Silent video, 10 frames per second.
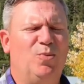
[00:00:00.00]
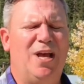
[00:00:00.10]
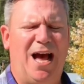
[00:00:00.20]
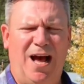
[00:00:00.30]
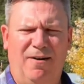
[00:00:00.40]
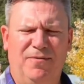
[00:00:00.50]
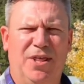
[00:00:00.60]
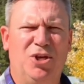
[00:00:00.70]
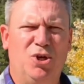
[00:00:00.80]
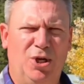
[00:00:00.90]
We have
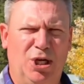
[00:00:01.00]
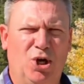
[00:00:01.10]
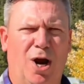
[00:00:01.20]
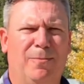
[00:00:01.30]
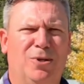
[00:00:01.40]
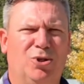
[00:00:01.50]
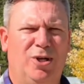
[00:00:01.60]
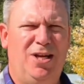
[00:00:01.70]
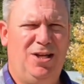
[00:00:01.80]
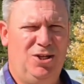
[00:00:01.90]
the union
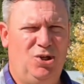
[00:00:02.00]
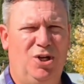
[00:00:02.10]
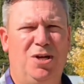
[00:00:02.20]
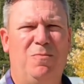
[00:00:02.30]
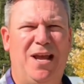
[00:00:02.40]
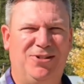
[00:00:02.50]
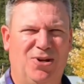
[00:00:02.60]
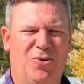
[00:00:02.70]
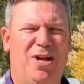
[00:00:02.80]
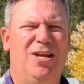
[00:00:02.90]
carpentry, union
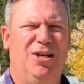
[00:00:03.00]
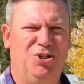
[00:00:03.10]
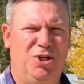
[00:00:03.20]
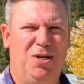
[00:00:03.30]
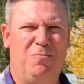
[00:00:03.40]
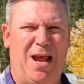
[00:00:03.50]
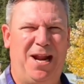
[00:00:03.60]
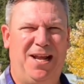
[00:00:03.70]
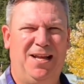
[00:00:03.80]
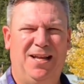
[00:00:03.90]
masonry, and union
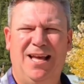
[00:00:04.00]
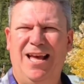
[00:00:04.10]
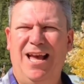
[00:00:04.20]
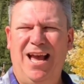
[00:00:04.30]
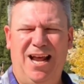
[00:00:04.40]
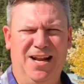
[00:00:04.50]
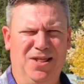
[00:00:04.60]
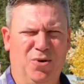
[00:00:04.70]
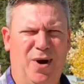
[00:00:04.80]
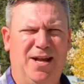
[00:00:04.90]
painting. And then
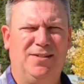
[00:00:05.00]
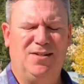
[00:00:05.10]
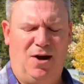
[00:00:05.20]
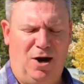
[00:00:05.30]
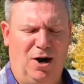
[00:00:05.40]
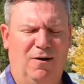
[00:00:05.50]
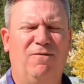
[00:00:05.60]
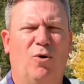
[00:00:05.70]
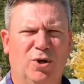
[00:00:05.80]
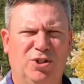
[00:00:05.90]
the rest are
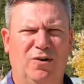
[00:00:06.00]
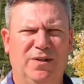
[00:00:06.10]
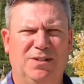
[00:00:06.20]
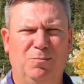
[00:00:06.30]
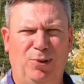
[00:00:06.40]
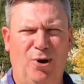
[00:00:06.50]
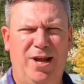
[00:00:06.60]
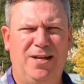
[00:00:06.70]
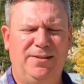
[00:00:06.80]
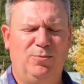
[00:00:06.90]
Forest Service
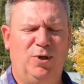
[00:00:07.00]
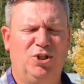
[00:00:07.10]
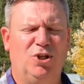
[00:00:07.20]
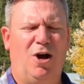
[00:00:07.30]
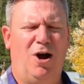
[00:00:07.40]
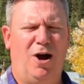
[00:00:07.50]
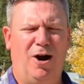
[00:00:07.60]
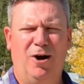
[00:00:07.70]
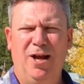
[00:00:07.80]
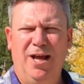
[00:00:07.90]
employees, which
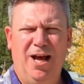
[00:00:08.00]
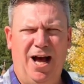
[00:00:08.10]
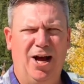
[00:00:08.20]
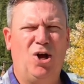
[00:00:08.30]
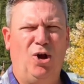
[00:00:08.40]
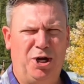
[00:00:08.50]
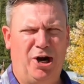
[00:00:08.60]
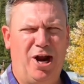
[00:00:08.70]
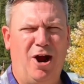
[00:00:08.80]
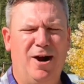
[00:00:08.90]
are
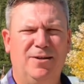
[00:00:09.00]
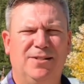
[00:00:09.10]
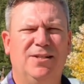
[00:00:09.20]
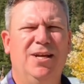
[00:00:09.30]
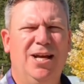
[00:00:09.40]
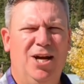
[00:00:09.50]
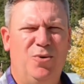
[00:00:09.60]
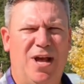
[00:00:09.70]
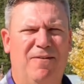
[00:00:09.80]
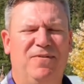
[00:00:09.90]
culinary arts.
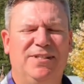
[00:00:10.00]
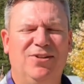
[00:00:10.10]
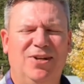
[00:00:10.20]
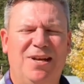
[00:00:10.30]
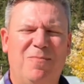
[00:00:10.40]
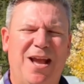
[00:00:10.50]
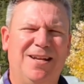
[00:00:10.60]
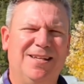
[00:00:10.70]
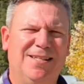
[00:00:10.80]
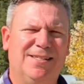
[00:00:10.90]
We have facility
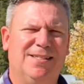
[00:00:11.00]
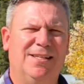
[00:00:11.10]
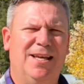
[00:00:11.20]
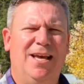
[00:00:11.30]
maintenance.